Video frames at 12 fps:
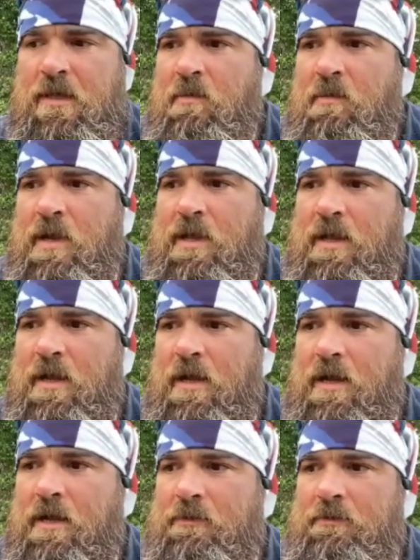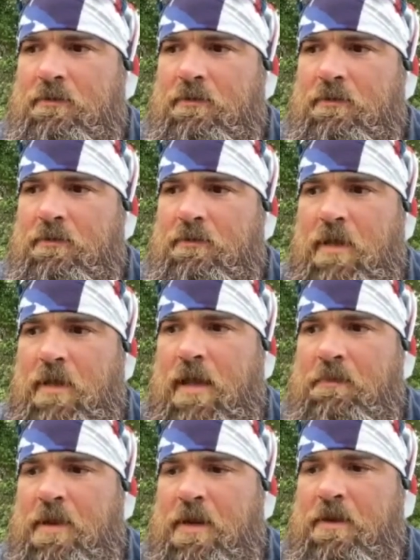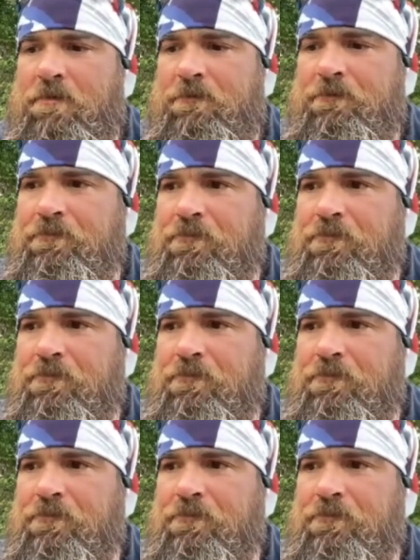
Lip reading: But yeah, I mean,